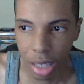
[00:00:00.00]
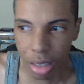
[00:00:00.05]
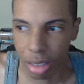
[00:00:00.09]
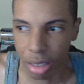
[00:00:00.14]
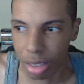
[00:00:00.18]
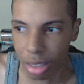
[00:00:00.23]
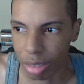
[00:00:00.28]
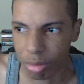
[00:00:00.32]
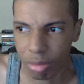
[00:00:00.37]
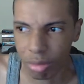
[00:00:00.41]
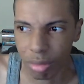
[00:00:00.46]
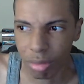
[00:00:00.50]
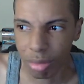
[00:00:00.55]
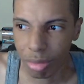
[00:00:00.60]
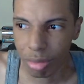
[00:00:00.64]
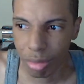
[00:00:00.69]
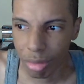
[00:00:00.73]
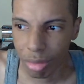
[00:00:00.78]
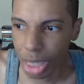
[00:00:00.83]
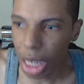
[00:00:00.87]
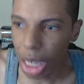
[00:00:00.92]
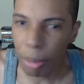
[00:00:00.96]
the
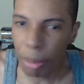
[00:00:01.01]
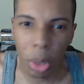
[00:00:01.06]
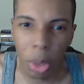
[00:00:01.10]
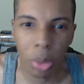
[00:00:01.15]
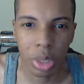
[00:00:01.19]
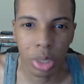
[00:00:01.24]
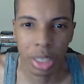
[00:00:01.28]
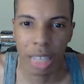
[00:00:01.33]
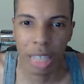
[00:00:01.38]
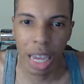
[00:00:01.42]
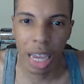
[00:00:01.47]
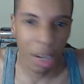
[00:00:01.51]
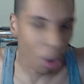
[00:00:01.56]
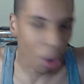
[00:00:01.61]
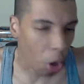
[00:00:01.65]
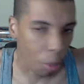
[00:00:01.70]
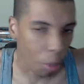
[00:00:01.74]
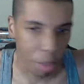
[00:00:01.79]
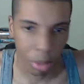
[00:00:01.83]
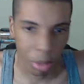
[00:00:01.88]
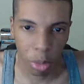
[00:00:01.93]
Yamamoto's dead army.